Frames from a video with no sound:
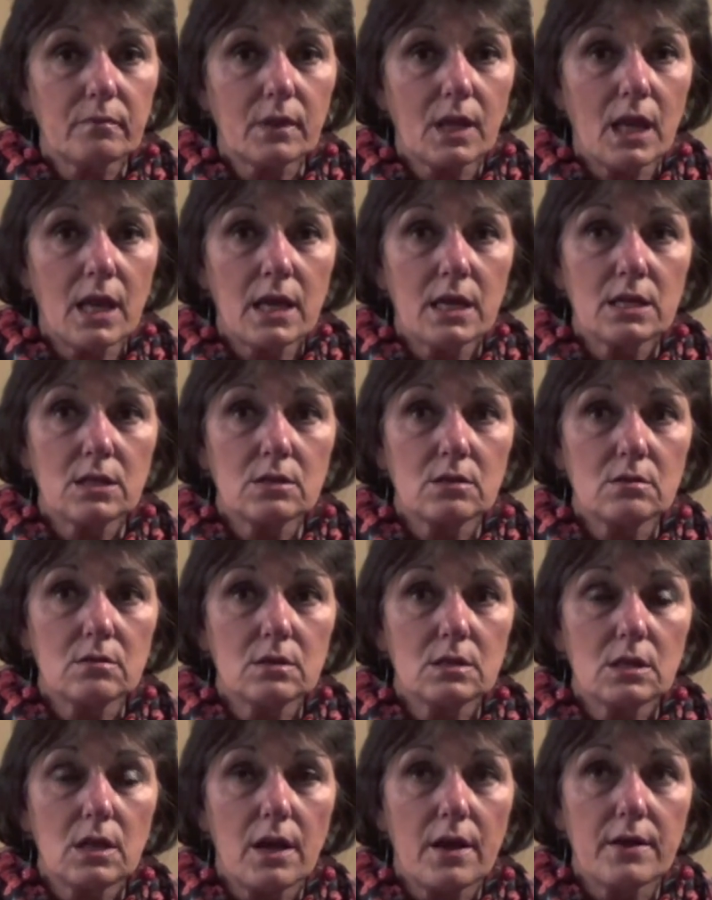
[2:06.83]

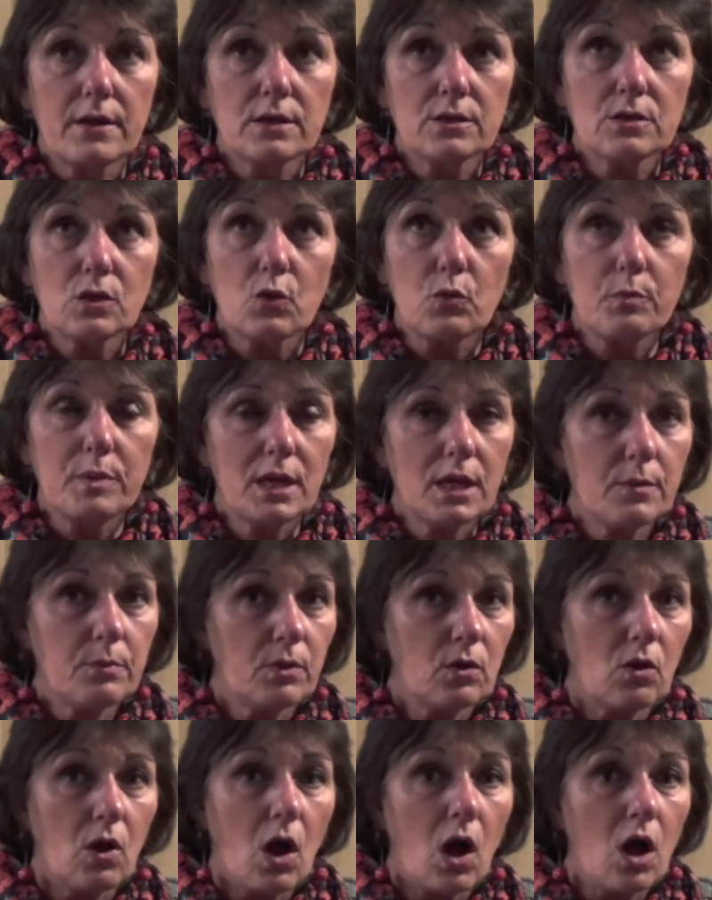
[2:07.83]
And so
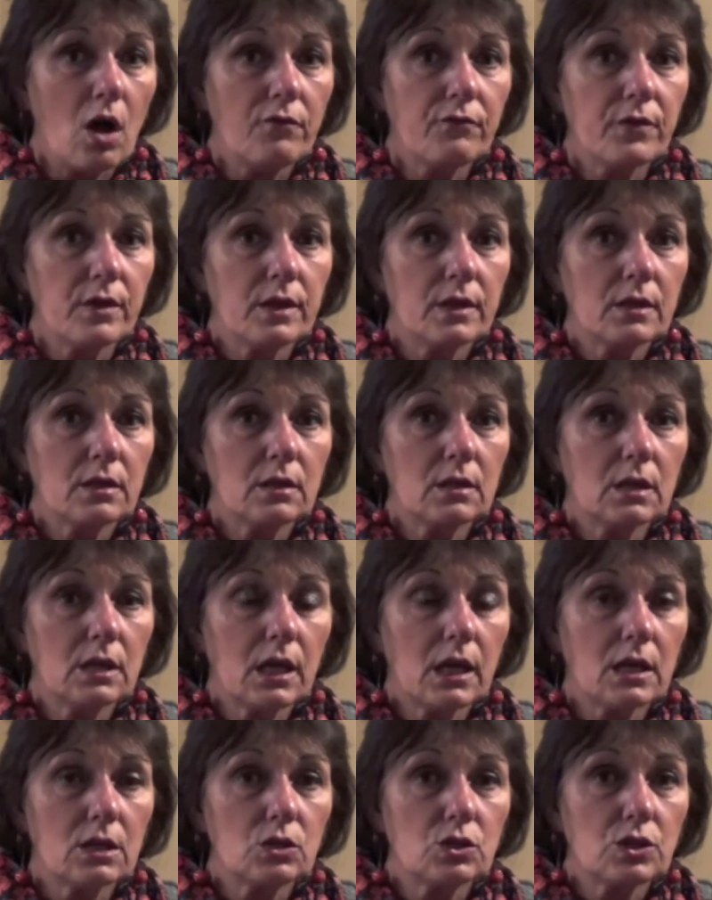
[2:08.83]
people often
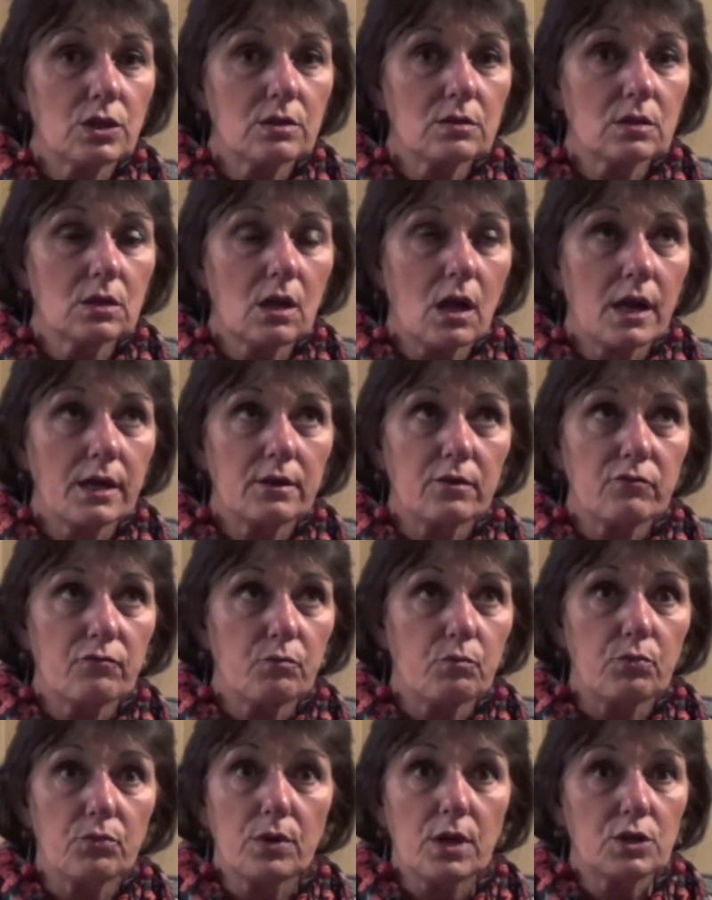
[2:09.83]
can just kind of
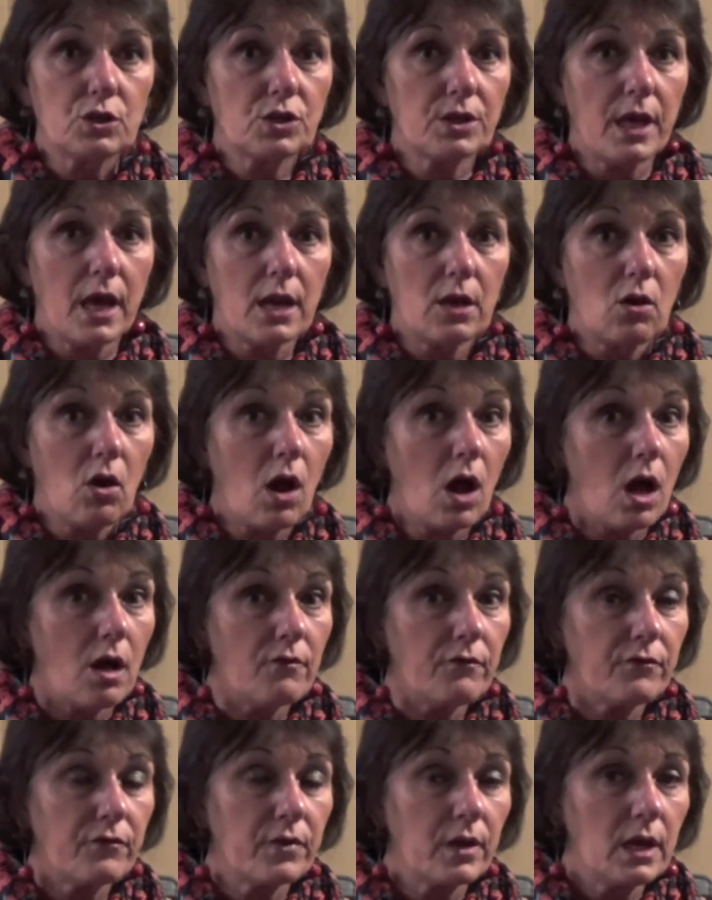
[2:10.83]
brush that
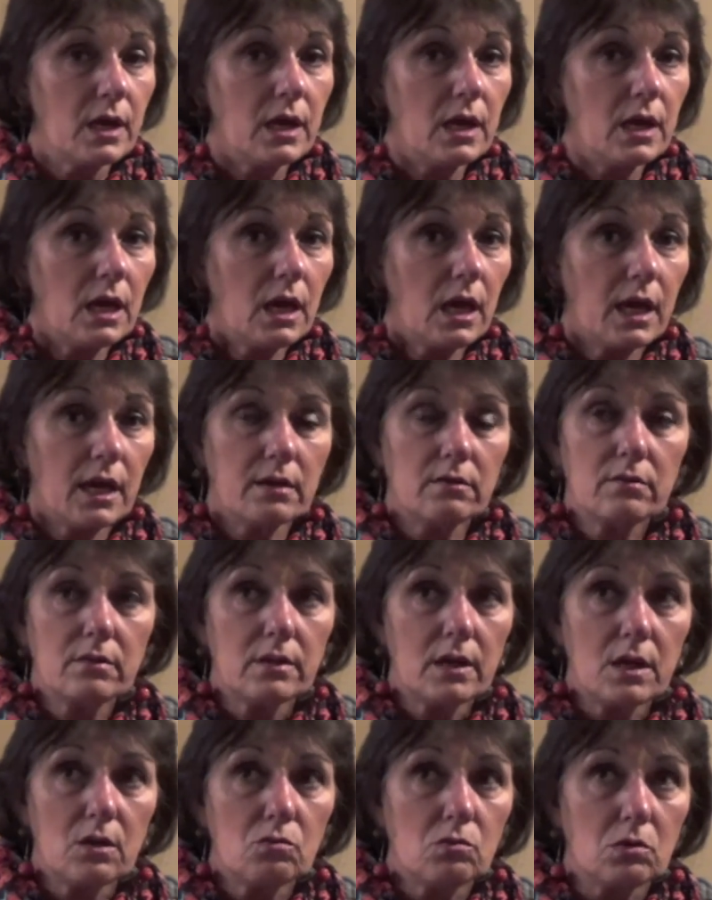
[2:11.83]
off and
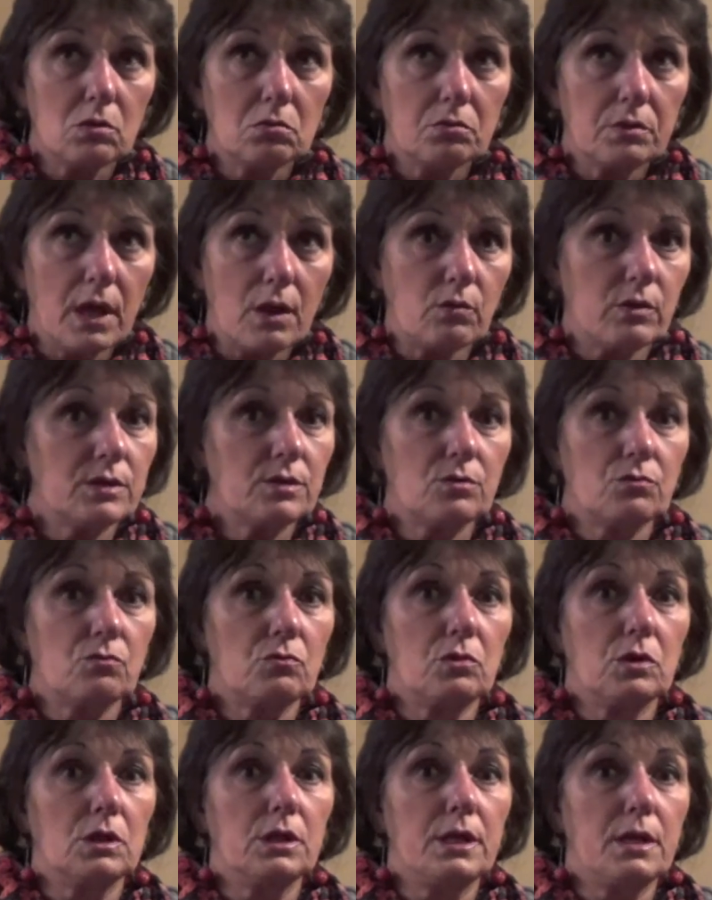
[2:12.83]
say, well, that wasn't
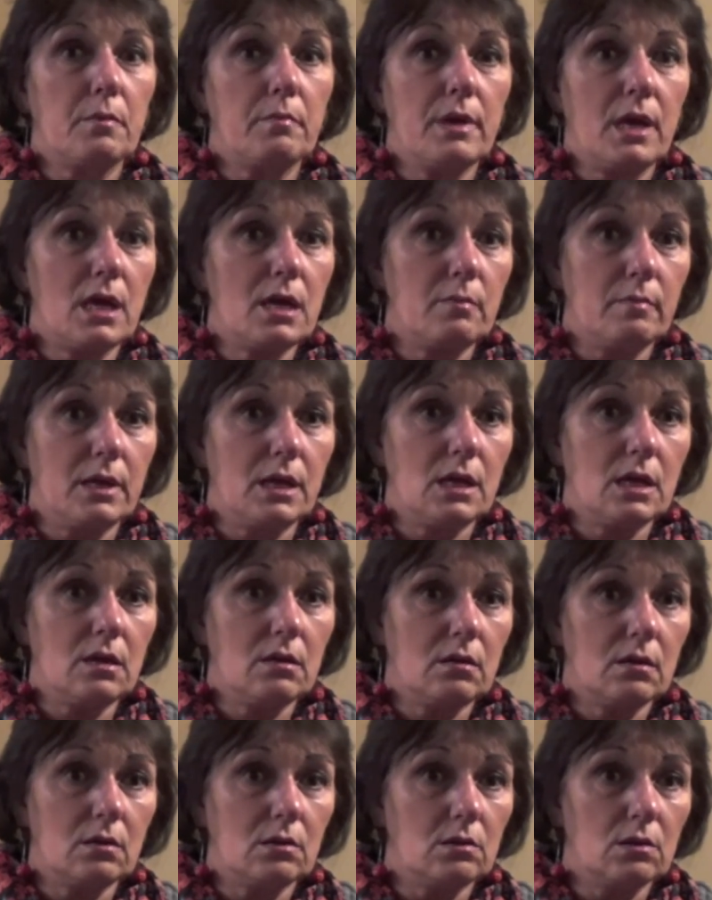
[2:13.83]
really a baby
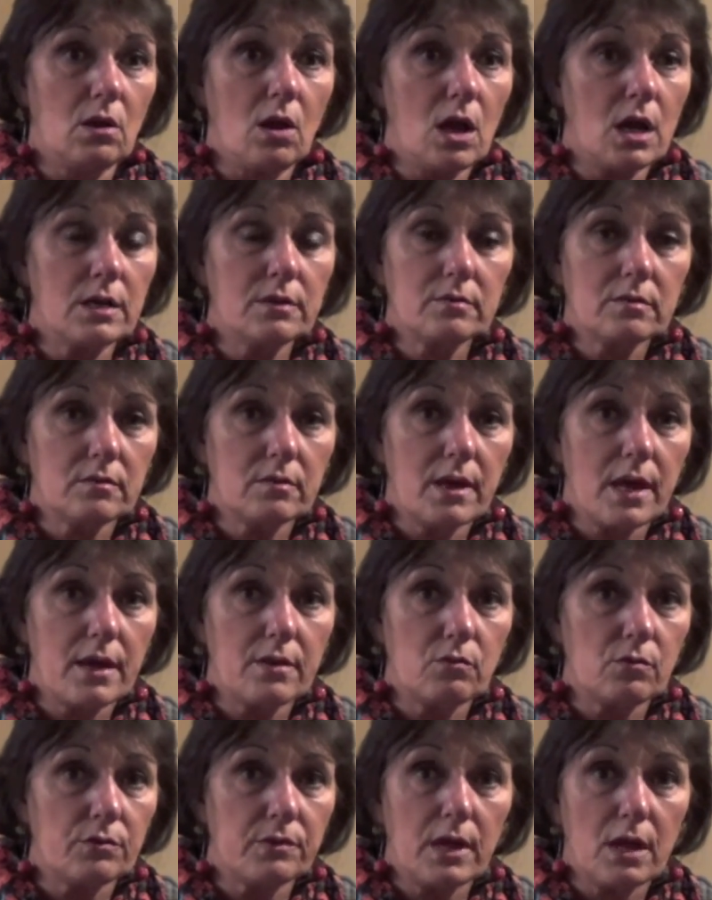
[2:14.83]
loss.
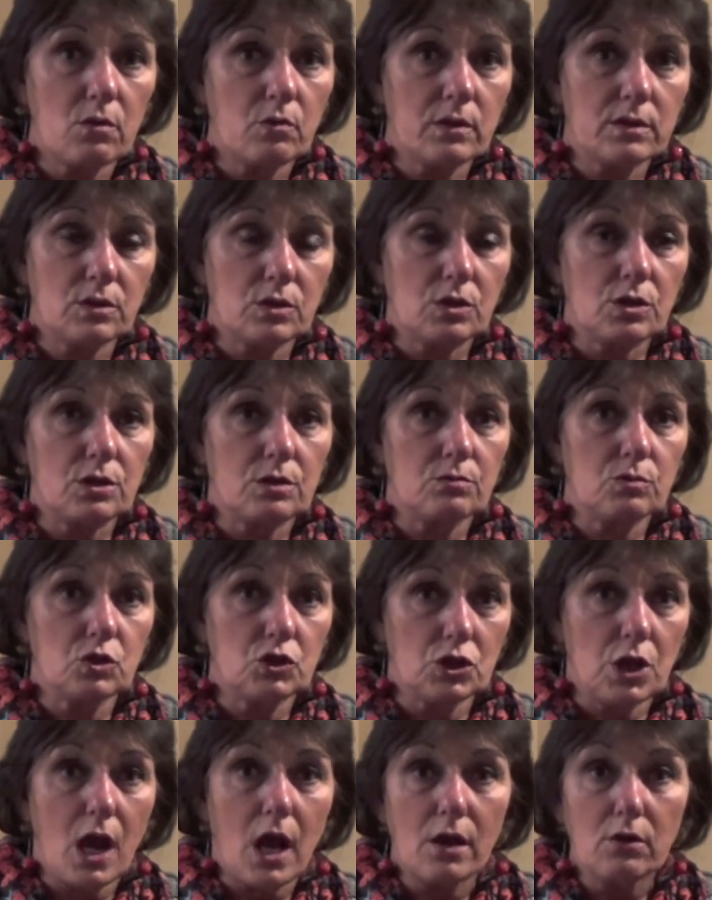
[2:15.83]
That wasn't a
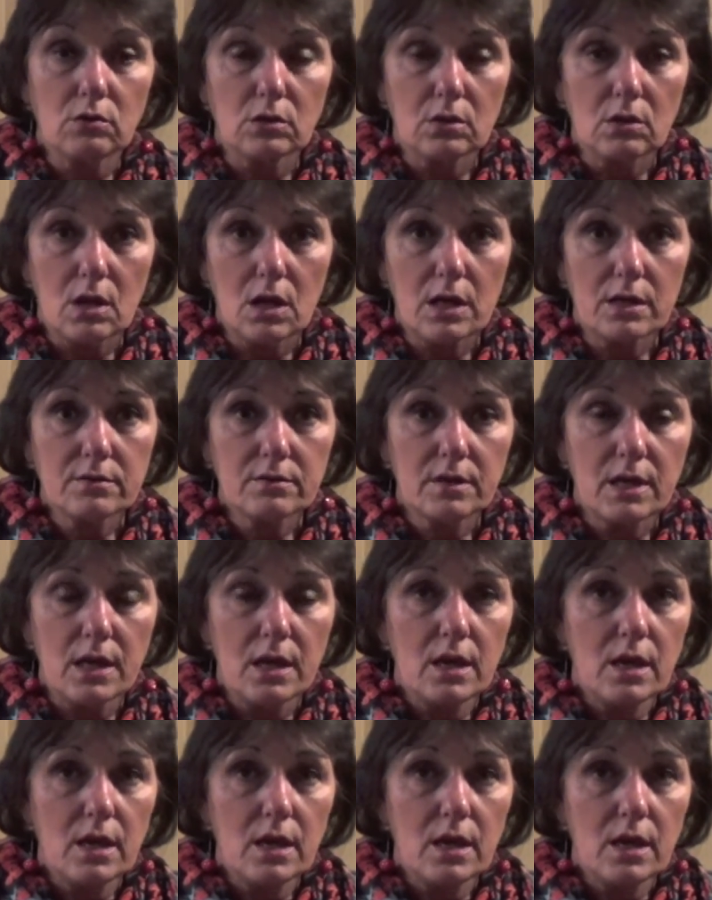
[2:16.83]
child loss.